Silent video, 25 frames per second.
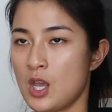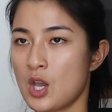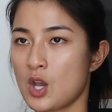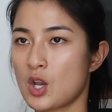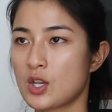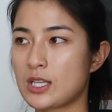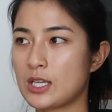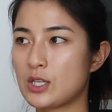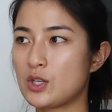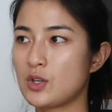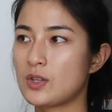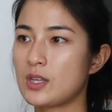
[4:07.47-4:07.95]

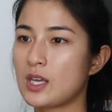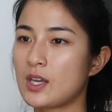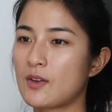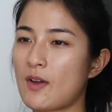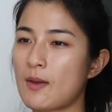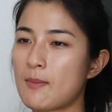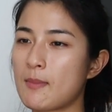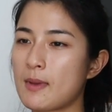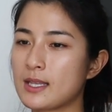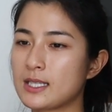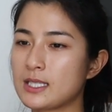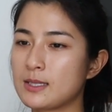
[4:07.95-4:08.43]
Because I do think if
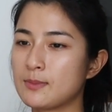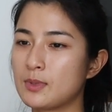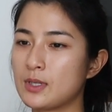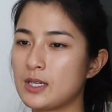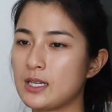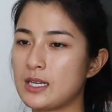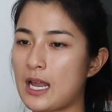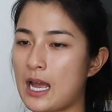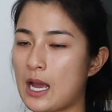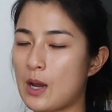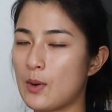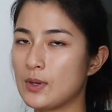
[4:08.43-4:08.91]
I met
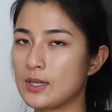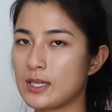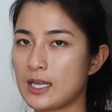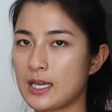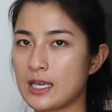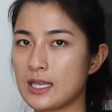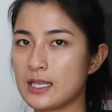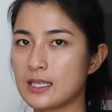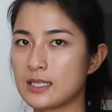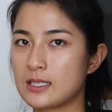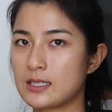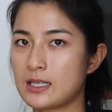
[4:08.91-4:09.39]
somebody
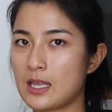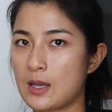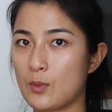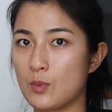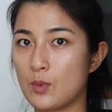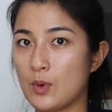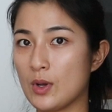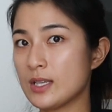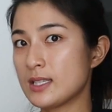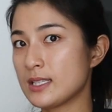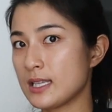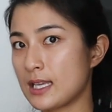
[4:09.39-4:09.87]
nowadays that
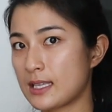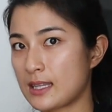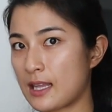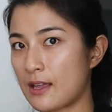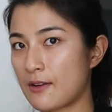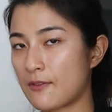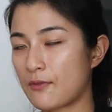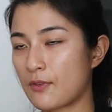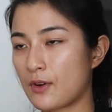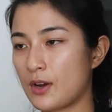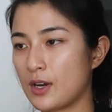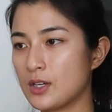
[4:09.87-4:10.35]
was
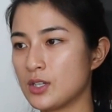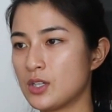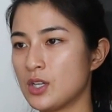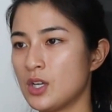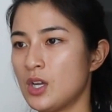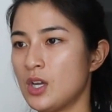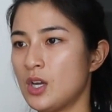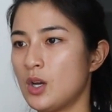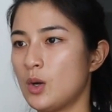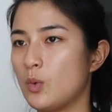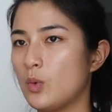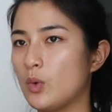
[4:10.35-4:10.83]
that friend,
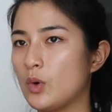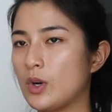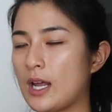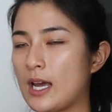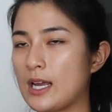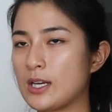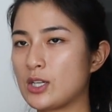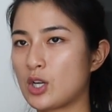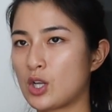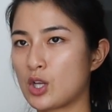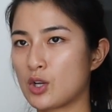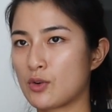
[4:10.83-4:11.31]
would
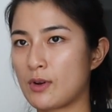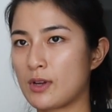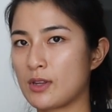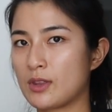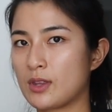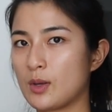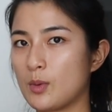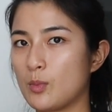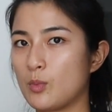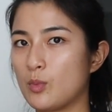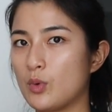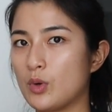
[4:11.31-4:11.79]
I tolerate
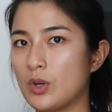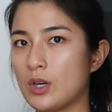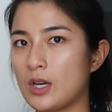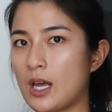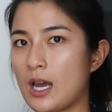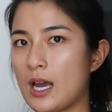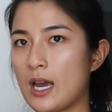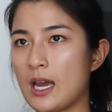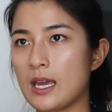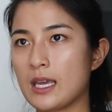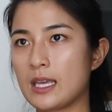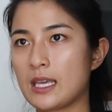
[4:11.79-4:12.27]
them? Would
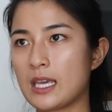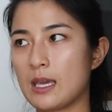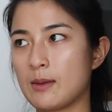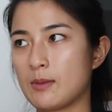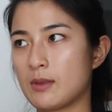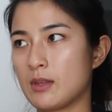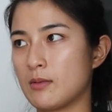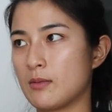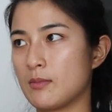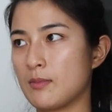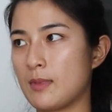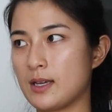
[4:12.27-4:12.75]
I keep
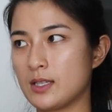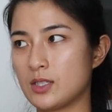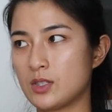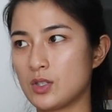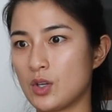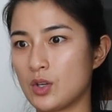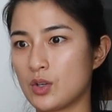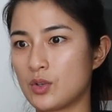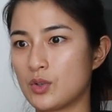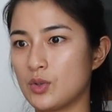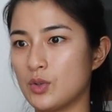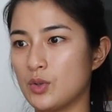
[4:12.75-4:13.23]
them in my
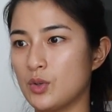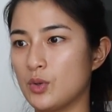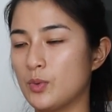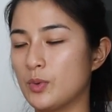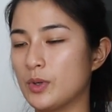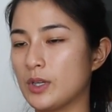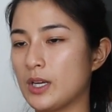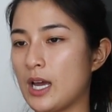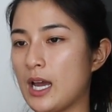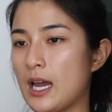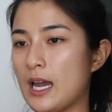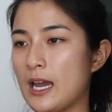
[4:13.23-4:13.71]
circle?
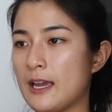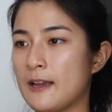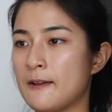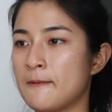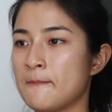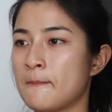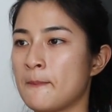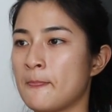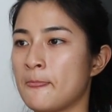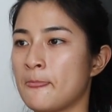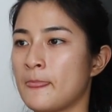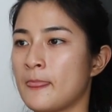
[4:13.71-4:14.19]
Would I
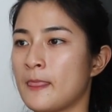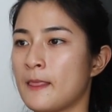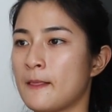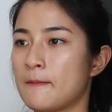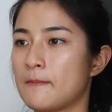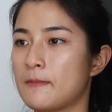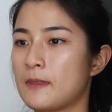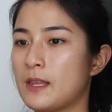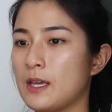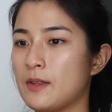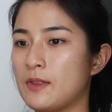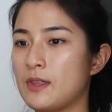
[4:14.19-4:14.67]

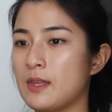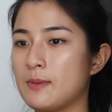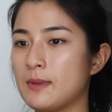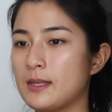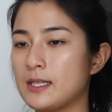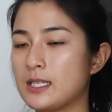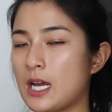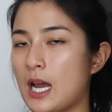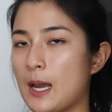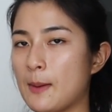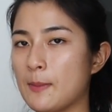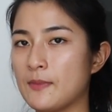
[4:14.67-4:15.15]
give them
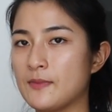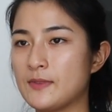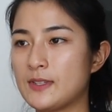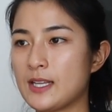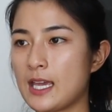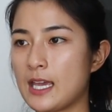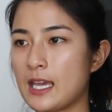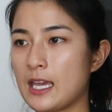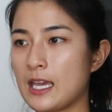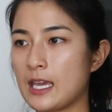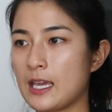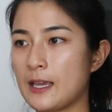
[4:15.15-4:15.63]
the time of
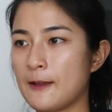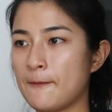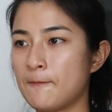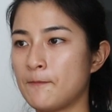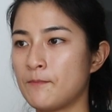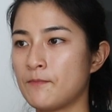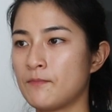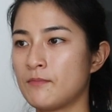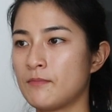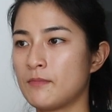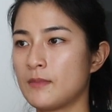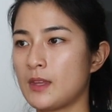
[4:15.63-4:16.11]
day?
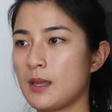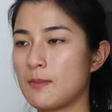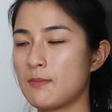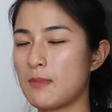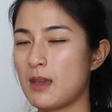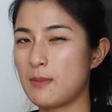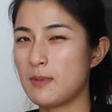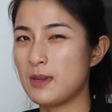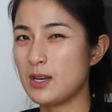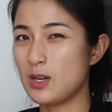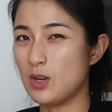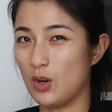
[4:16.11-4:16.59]
And
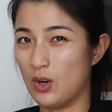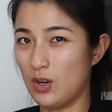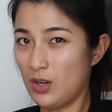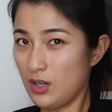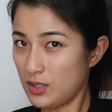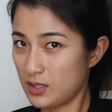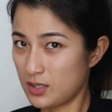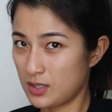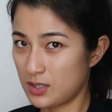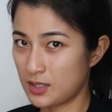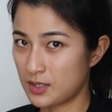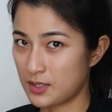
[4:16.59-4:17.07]
maybe
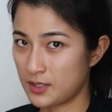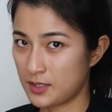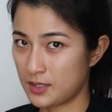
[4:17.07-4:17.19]
not.